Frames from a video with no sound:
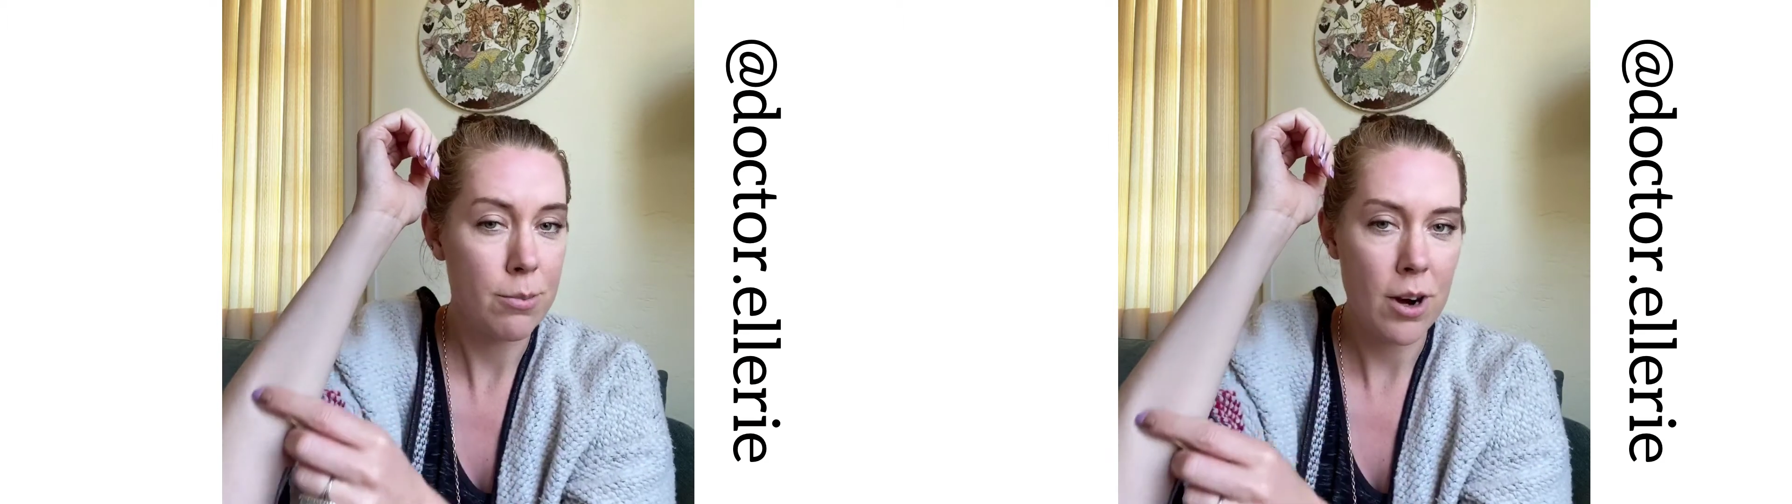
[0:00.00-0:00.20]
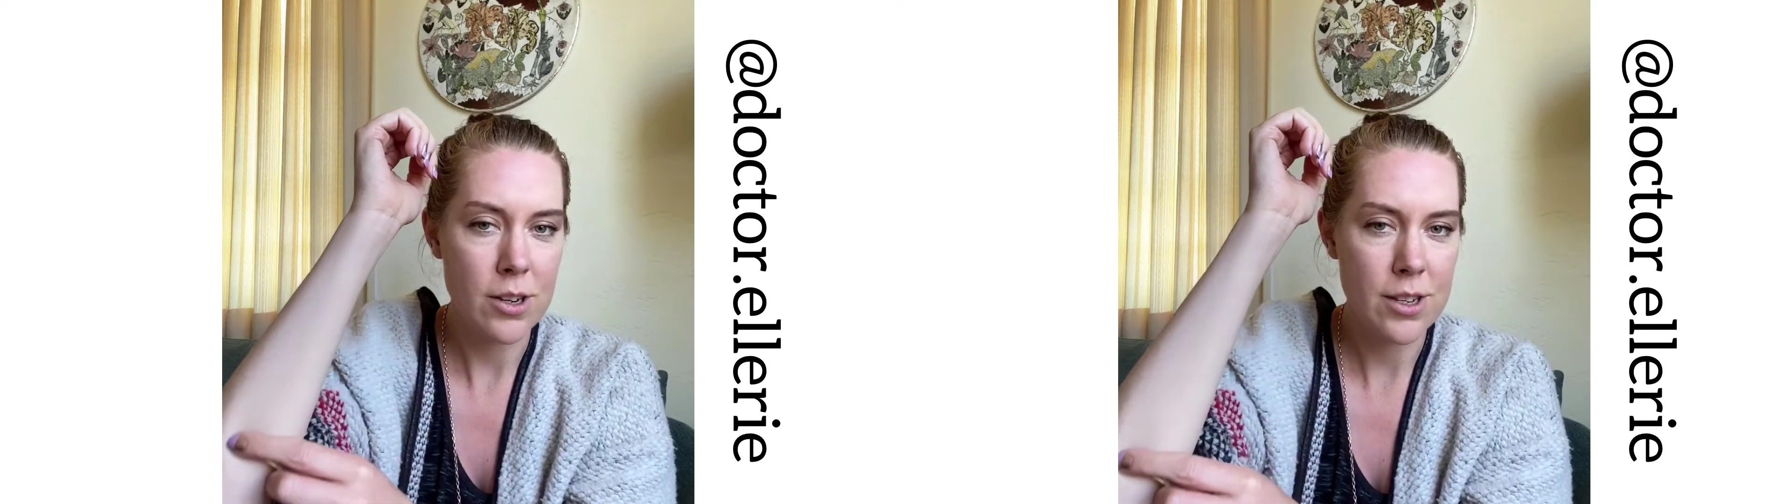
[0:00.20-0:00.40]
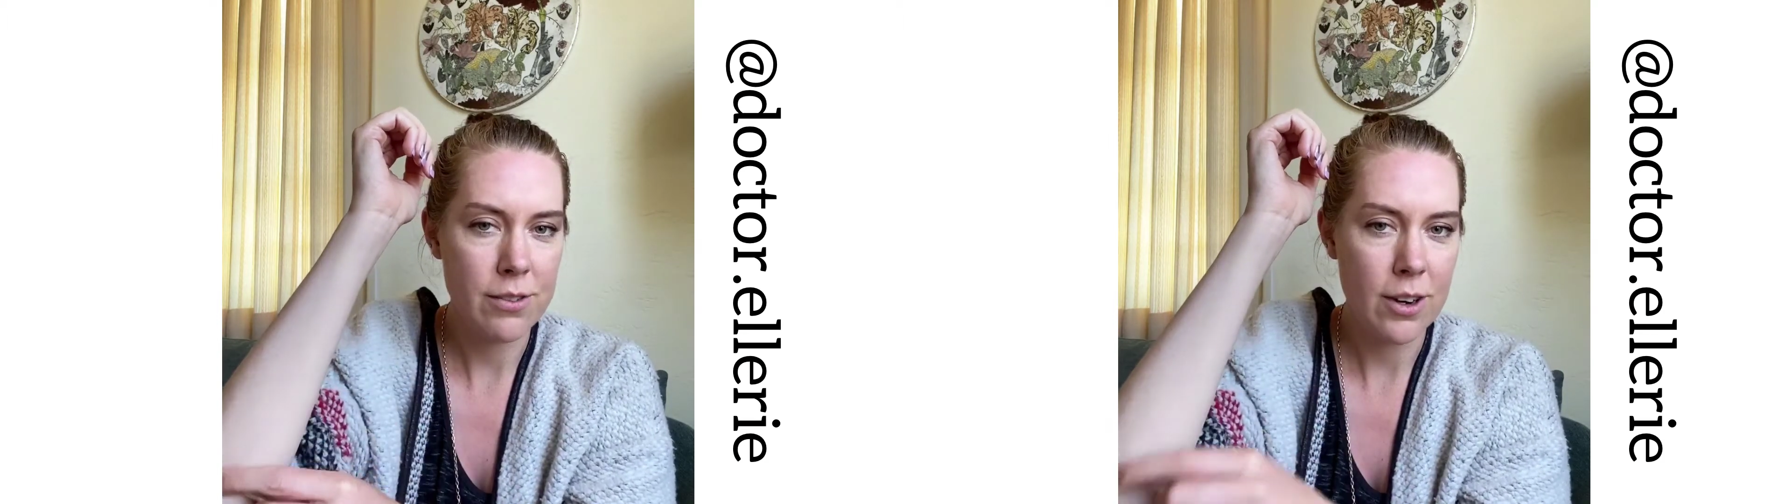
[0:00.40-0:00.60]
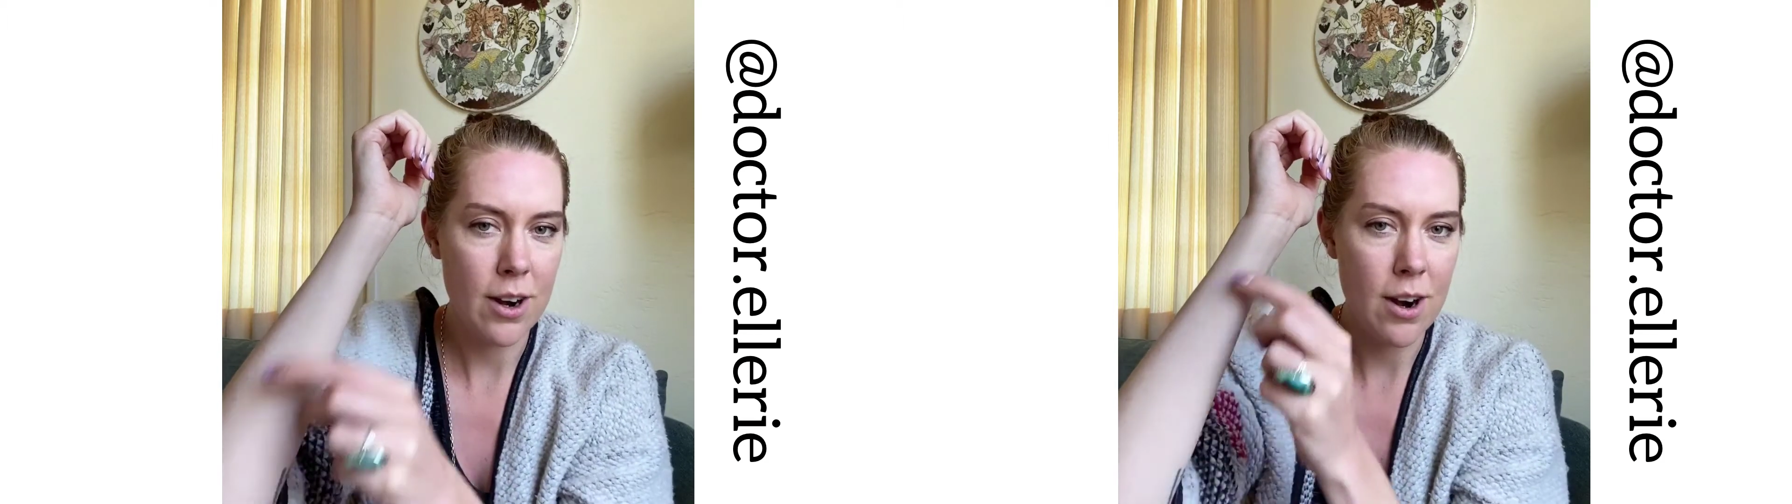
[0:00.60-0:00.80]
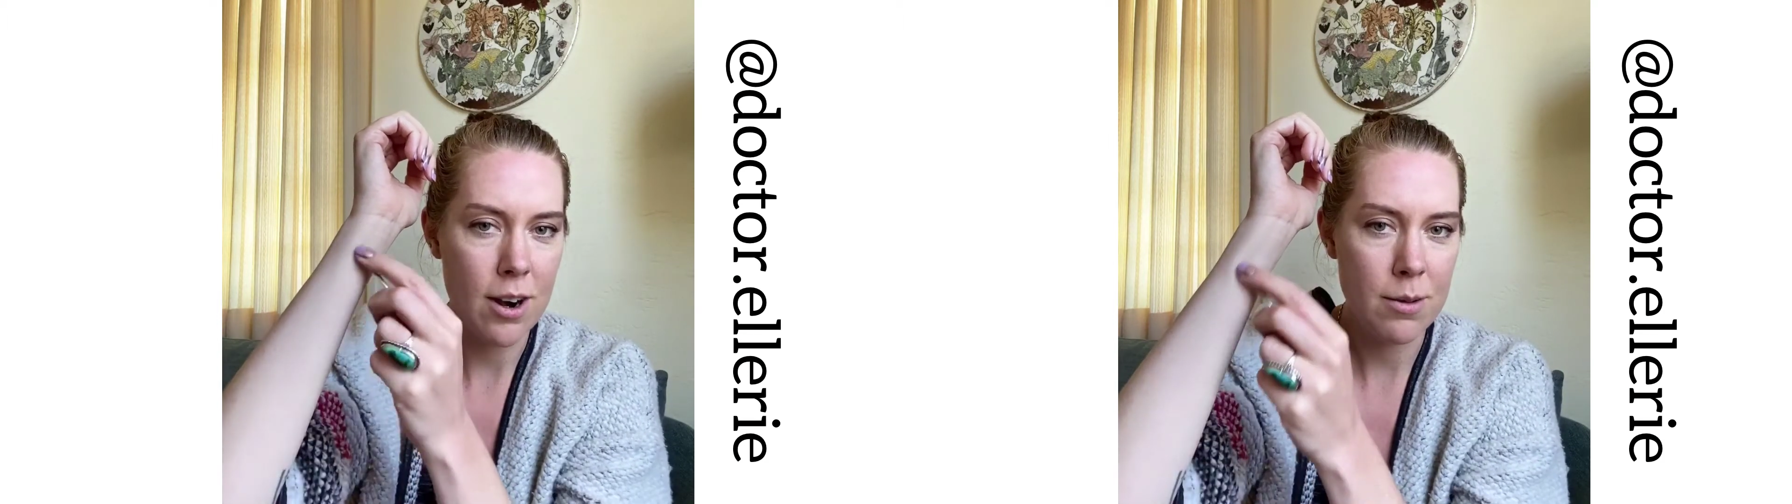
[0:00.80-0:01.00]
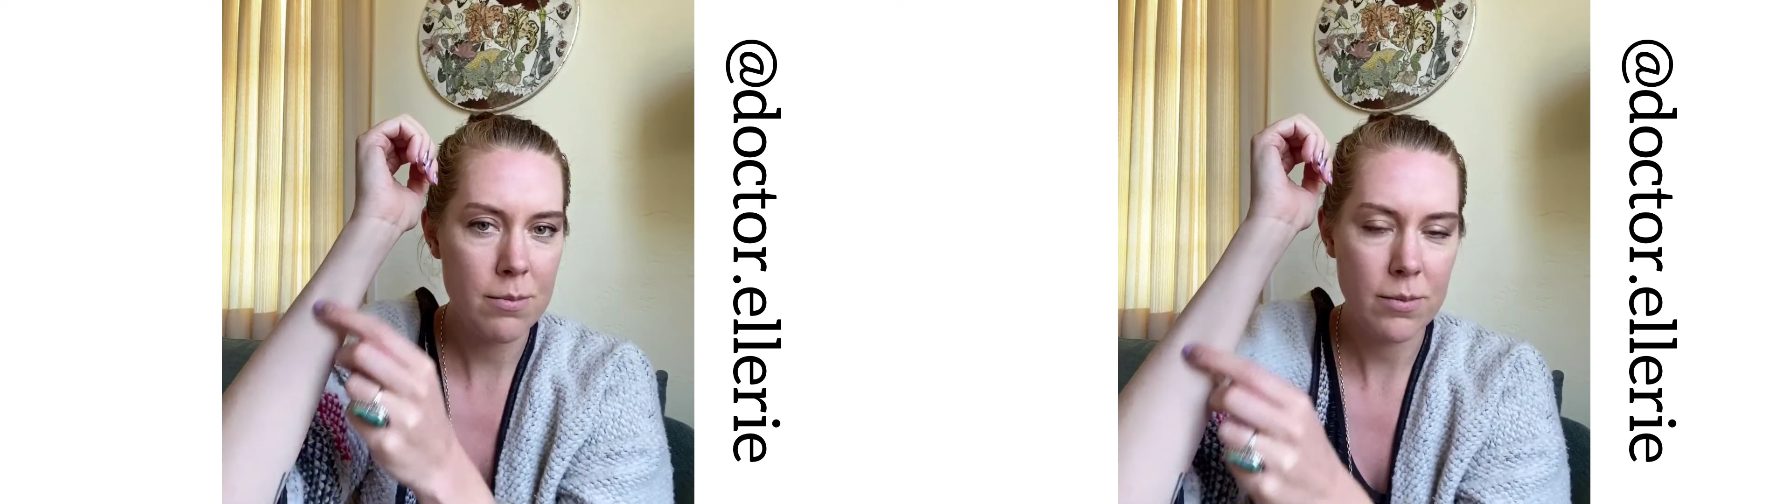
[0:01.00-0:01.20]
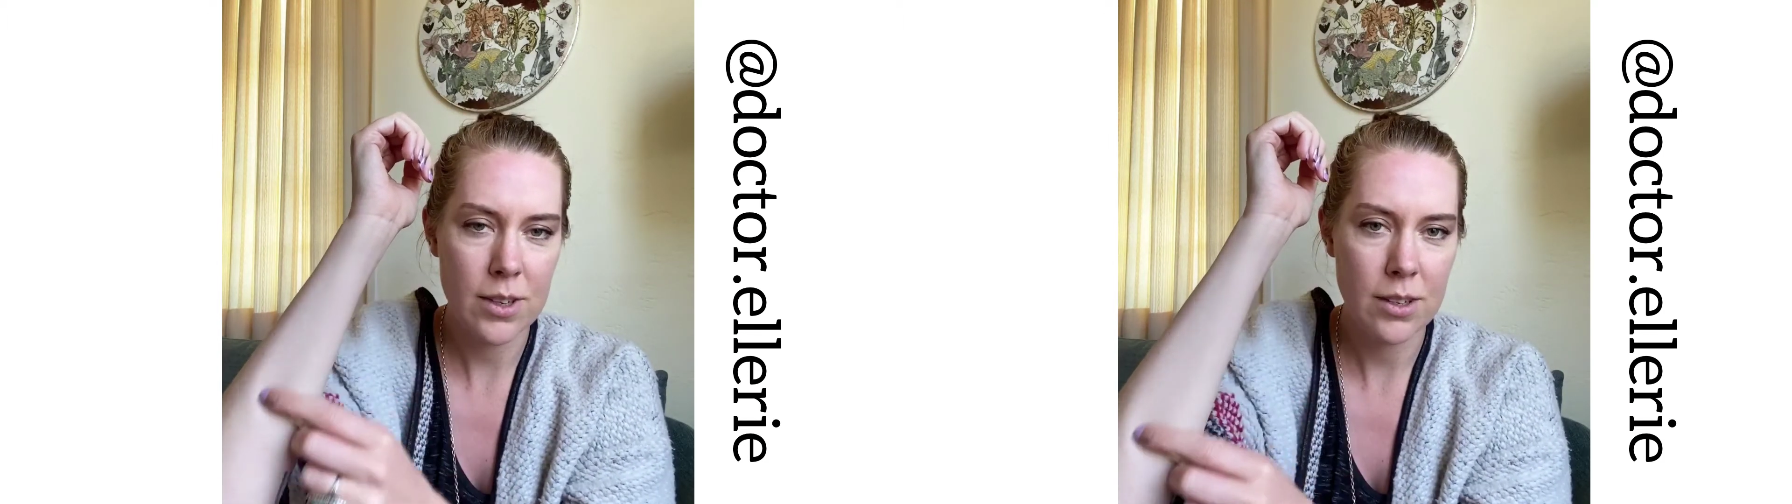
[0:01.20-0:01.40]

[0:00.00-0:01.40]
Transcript: parts of your arm,